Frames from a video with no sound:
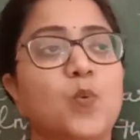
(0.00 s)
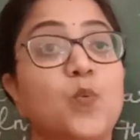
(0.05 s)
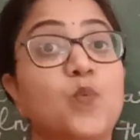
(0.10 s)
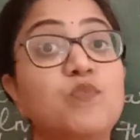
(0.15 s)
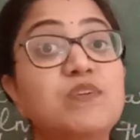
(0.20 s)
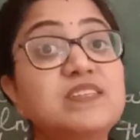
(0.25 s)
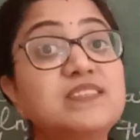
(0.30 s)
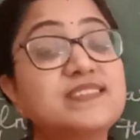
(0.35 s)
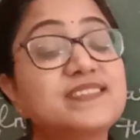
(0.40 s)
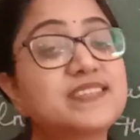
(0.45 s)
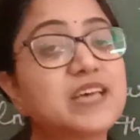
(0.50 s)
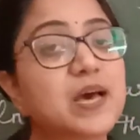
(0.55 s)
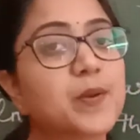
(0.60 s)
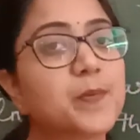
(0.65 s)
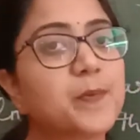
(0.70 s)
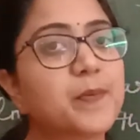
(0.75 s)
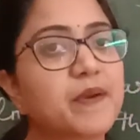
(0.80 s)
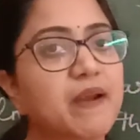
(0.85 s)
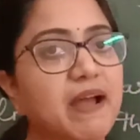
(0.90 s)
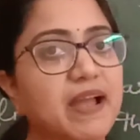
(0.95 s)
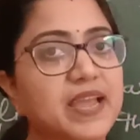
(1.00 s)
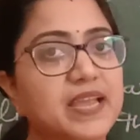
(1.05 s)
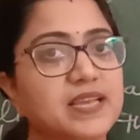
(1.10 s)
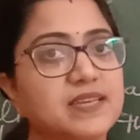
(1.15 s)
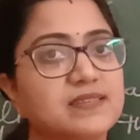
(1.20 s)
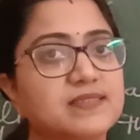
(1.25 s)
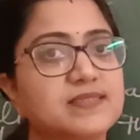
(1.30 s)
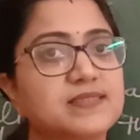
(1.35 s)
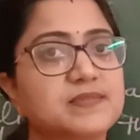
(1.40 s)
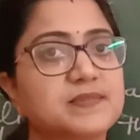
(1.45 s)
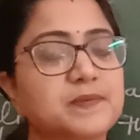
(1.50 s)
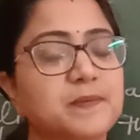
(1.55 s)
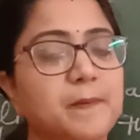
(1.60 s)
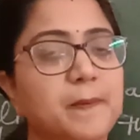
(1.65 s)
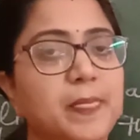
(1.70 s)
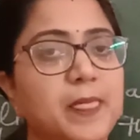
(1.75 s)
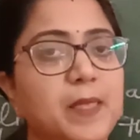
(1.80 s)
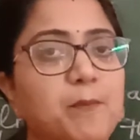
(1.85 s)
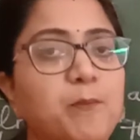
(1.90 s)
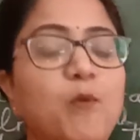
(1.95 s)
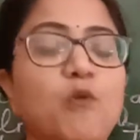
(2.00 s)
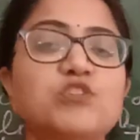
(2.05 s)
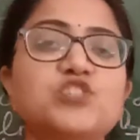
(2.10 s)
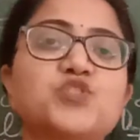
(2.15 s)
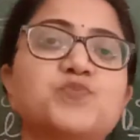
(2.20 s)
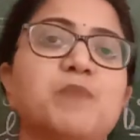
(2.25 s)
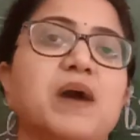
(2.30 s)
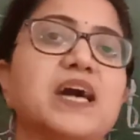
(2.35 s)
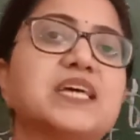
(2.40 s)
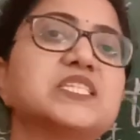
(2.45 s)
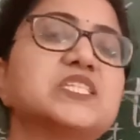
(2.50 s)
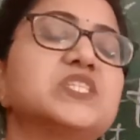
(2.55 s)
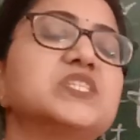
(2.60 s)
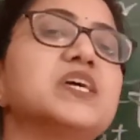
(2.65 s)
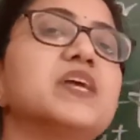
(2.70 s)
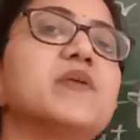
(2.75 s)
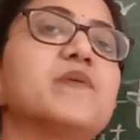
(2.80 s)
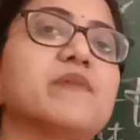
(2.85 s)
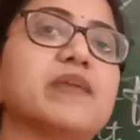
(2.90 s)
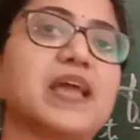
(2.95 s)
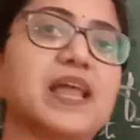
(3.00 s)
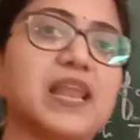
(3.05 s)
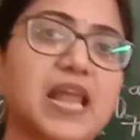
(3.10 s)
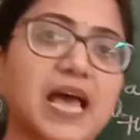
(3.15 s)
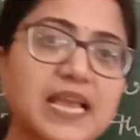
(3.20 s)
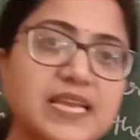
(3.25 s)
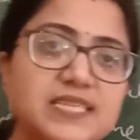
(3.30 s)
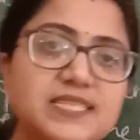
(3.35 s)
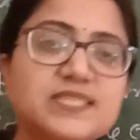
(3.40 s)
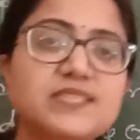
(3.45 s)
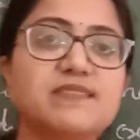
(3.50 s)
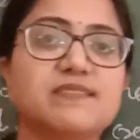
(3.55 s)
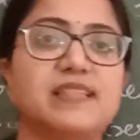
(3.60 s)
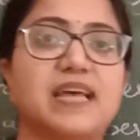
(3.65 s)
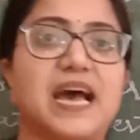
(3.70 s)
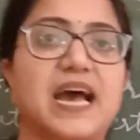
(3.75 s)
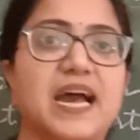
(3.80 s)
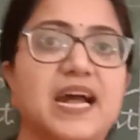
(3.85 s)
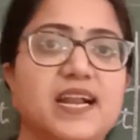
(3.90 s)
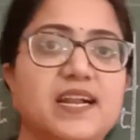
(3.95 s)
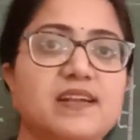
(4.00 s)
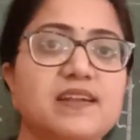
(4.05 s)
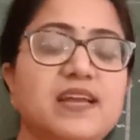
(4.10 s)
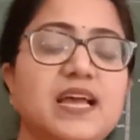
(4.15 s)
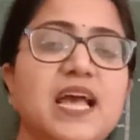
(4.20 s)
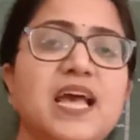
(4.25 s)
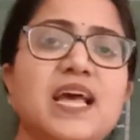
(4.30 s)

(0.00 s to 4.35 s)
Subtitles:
with surprise, Postmaster realized that